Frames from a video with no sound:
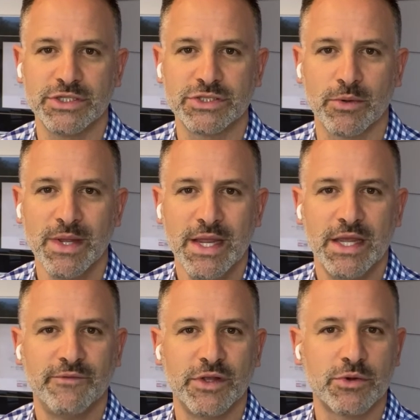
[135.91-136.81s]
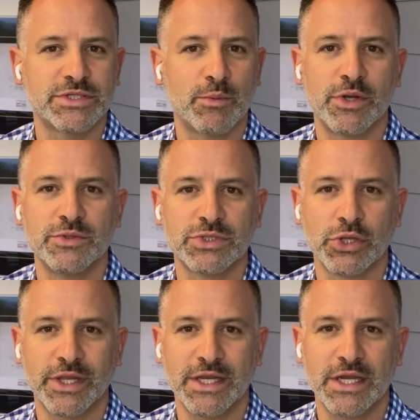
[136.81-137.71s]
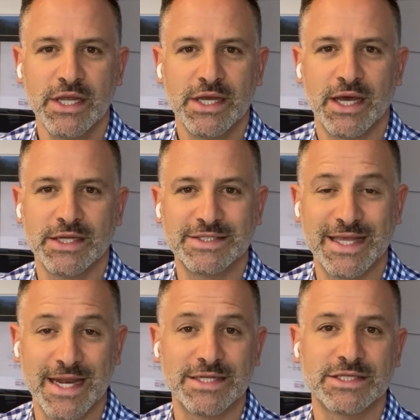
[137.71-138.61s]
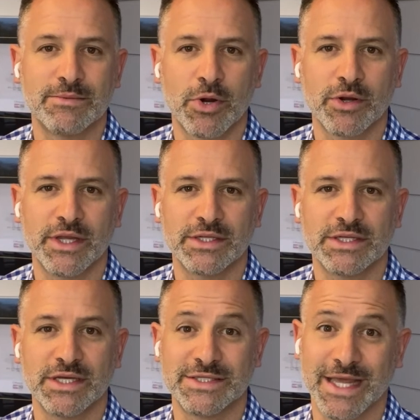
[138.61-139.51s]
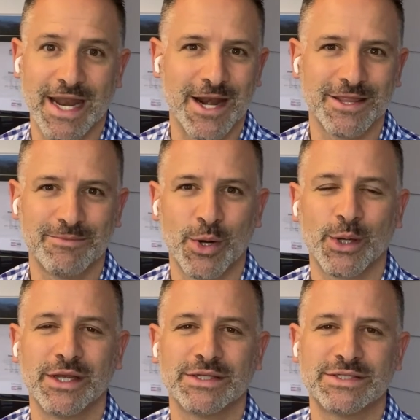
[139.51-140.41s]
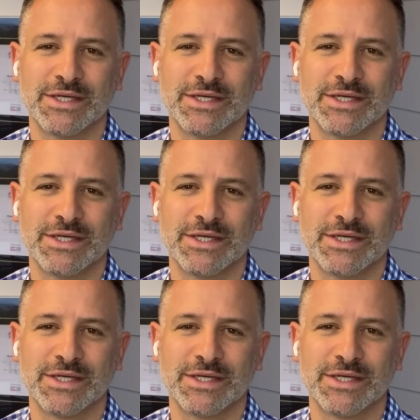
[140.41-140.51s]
So if you know someone who's looking uh, to get get into the market, uh, to get out of the market,